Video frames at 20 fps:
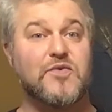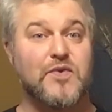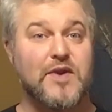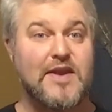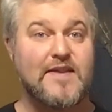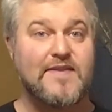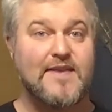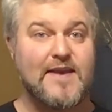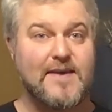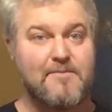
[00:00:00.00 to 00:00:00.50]

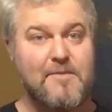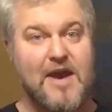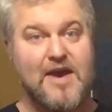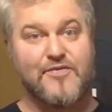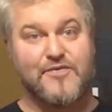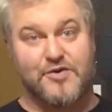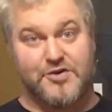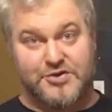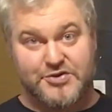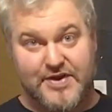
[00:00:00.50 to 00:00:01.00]
read them
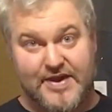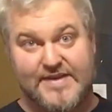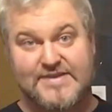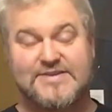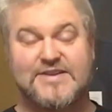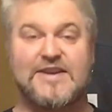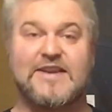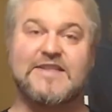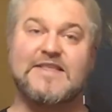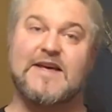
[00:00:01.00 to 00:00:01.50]
after
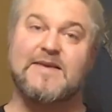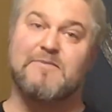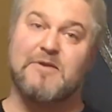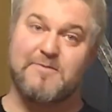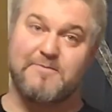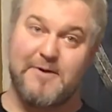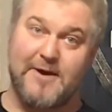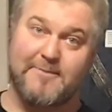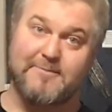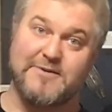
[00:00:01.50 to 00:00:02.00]
translating them
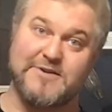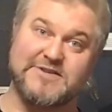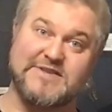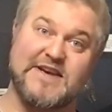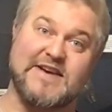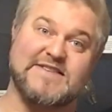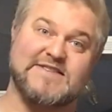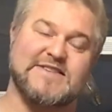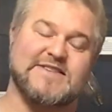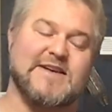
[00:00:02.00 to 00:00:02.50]
and
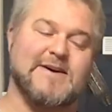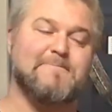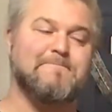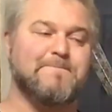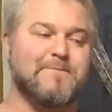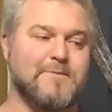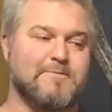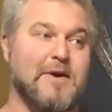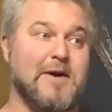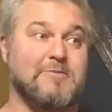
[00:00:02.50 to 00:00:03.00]
publishing
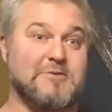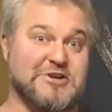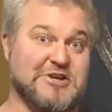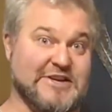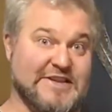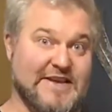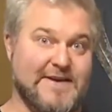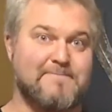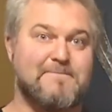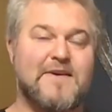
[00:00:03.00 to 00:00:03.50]

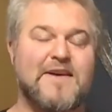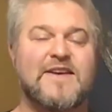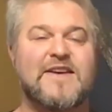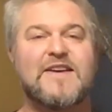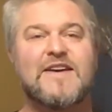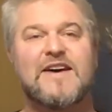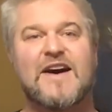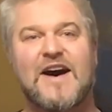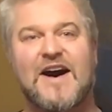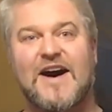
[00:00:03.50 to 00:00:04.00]
them,
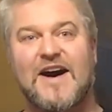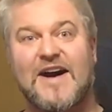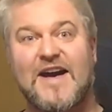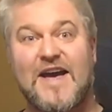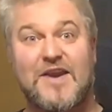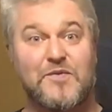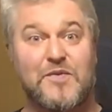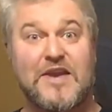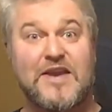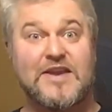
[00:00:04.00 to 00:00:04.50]

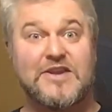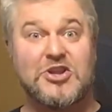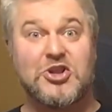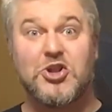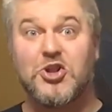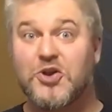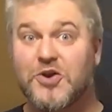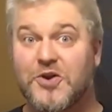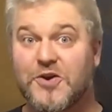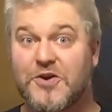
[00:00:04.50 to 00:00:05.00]
and we can
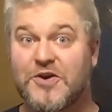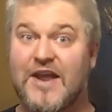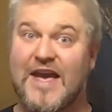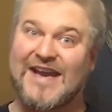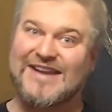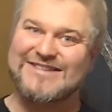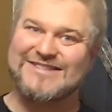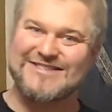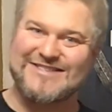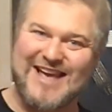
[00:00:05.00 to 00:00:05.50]
learn
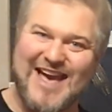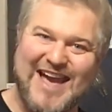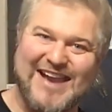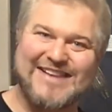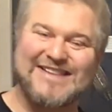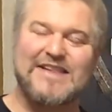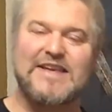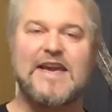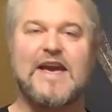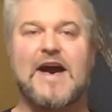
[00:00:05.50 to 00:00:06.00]

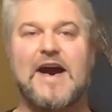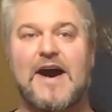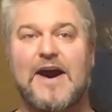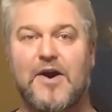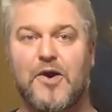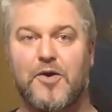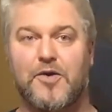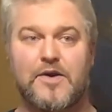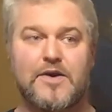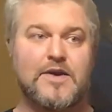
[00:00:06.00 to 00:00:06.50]
exactly
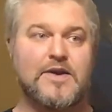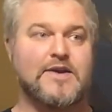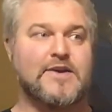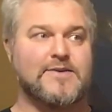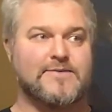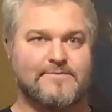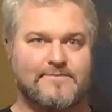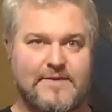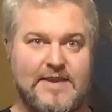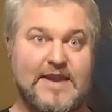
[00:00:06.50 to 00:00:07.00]
how,
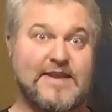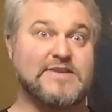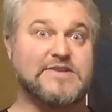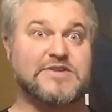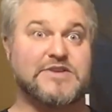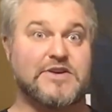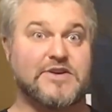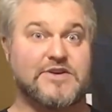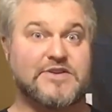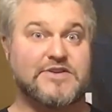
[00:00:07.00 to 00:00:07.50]

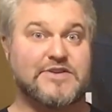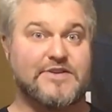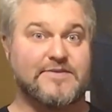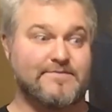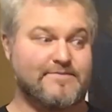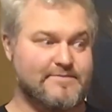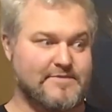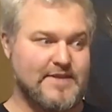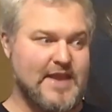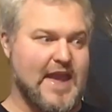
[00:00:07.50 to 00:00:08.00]
insert
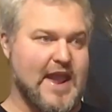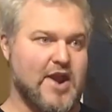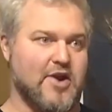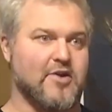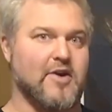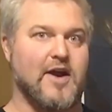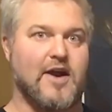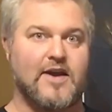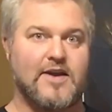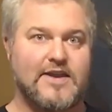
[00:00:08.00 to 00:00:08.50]

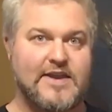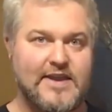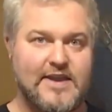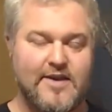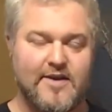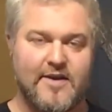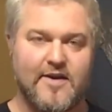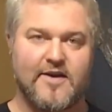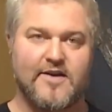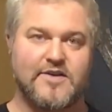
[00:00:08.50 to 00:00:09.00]
era
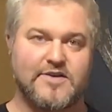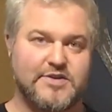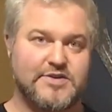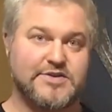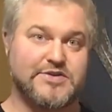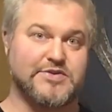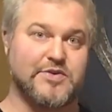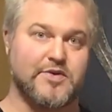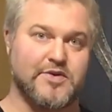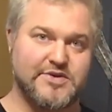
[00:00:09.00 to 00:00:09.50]
here,
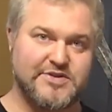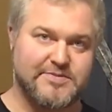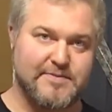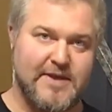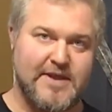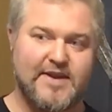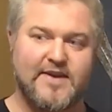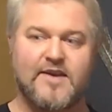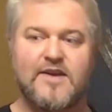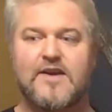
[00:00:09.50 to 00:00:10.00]

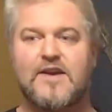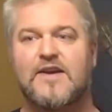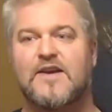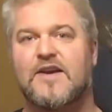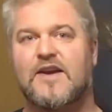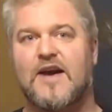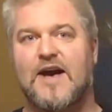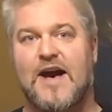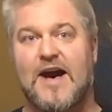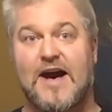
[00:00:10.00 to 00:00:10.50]
swordsmen
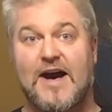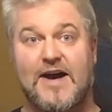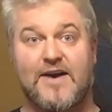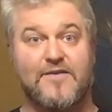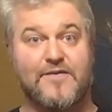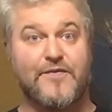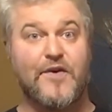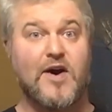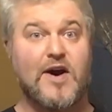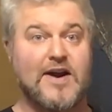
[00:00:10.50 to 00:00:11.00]

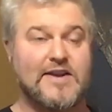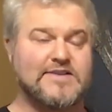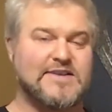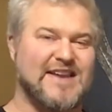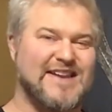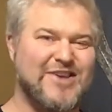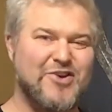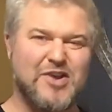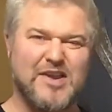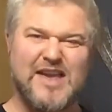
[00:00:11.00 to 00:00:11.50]
fought.
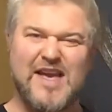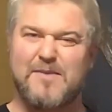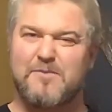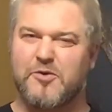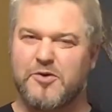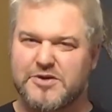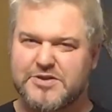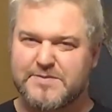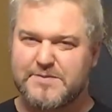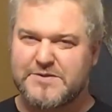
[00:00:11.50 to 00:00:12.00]
And you can get
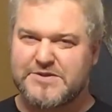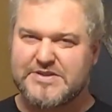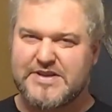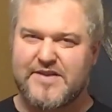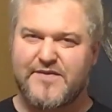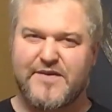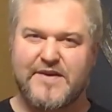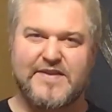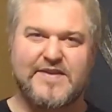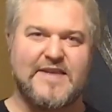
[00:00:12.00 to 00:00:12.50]
more
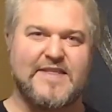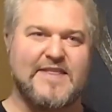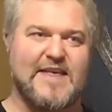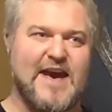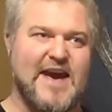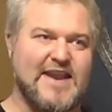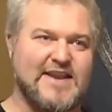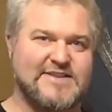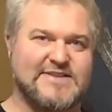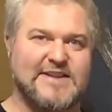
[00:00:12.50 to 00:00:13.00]
specific than
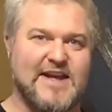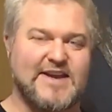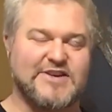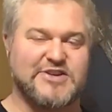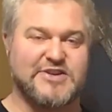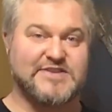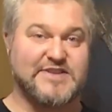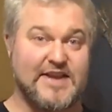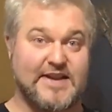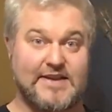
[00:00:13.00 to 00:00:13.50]
that. It's not
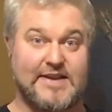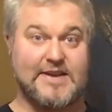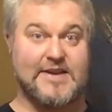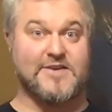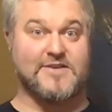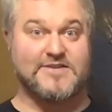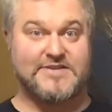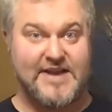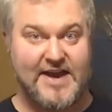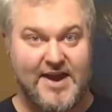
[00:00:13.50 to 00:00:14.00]
just like,
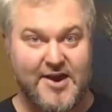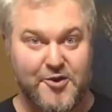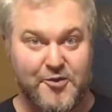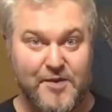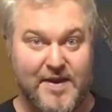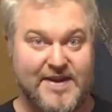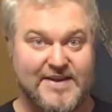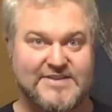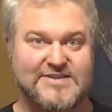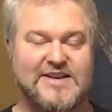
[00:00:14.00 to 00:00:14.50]
here's how
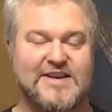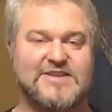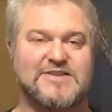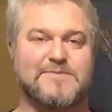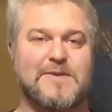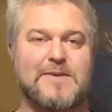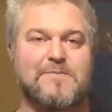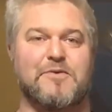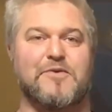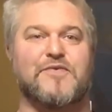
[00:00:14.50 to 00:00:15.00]
Renaissance
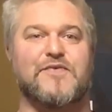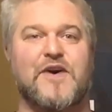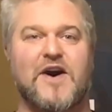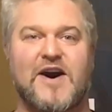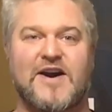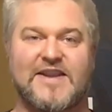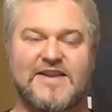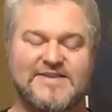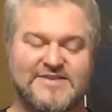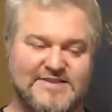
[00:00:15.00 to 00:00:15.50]
people
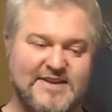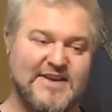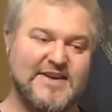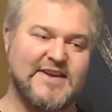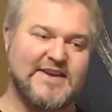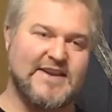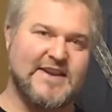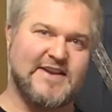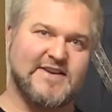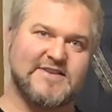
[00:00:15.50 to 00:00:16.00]
fought. It's
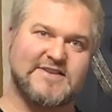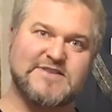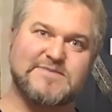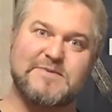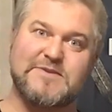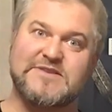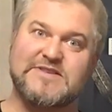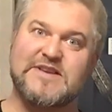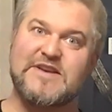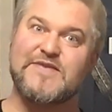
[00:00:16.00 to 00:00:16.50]
here's
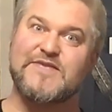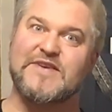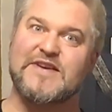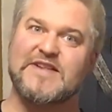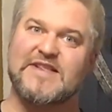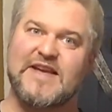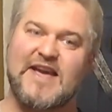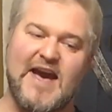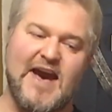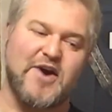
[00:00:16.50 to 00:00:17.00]

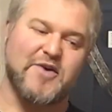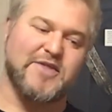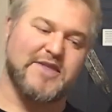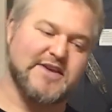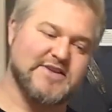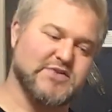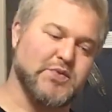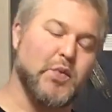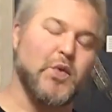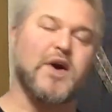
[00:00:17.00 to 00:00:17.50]
specifically how
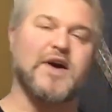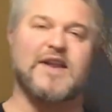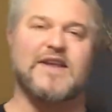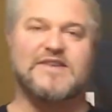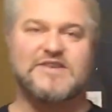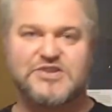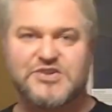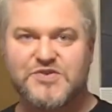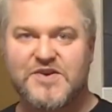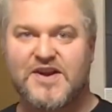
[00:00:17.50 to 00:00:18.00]
this one
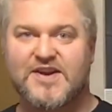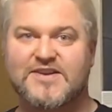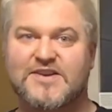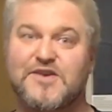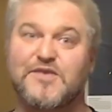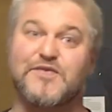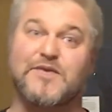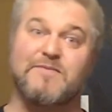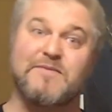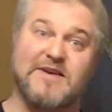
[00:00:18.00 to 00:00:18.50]
instructor
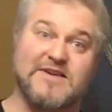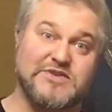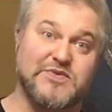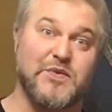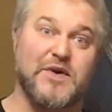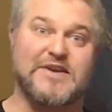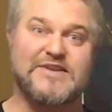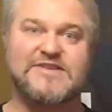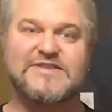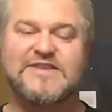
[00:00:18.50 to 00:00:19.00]
from this
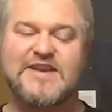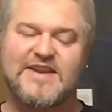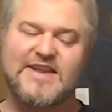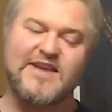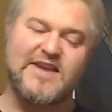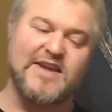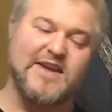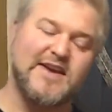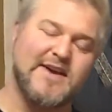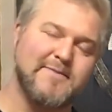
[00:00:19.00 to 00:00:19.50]
one
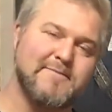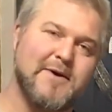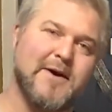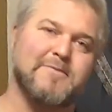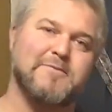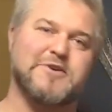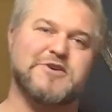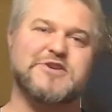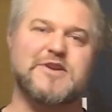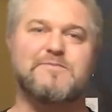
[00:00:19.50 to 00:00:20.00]
city
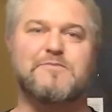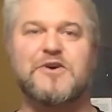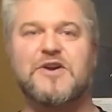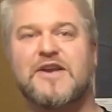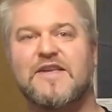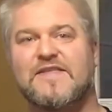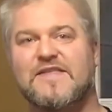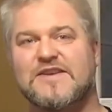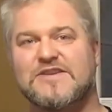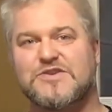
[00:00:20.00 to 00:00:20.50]
published a book
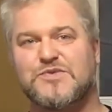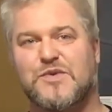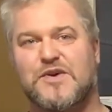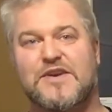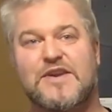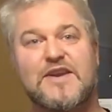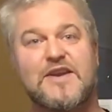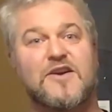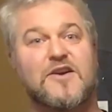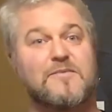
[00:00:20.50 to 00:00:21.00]
in this one
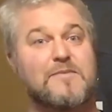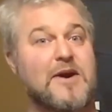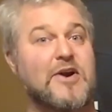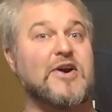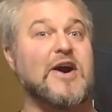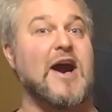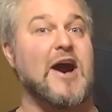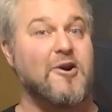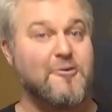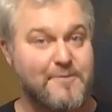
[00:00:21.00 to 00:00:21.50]
year
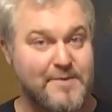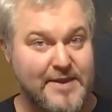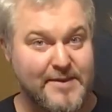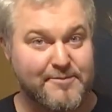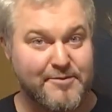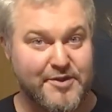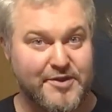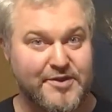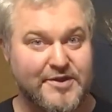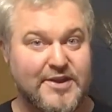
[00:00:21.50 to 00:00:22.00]
about how
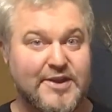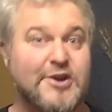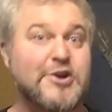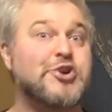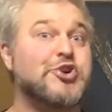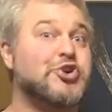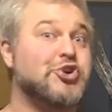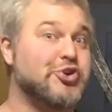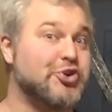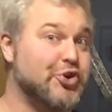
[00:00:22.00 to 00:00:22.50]
people
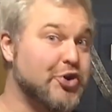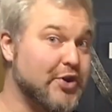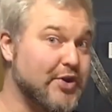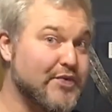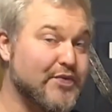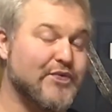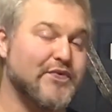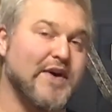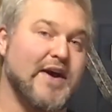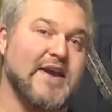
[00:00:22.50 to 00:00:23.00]
should
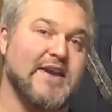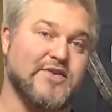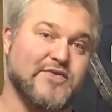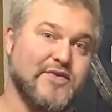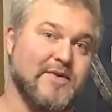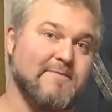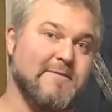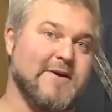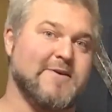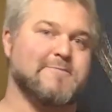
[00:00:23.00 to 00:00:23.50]
fight
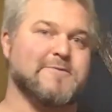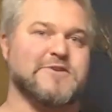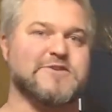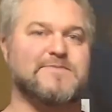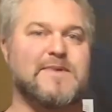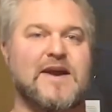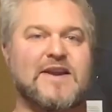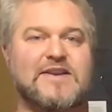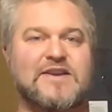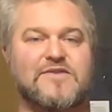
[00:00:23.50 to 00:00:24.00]
from their
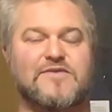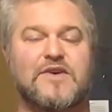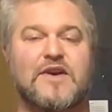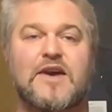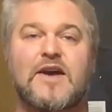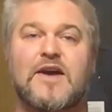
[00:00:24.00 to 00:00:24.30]
perspective.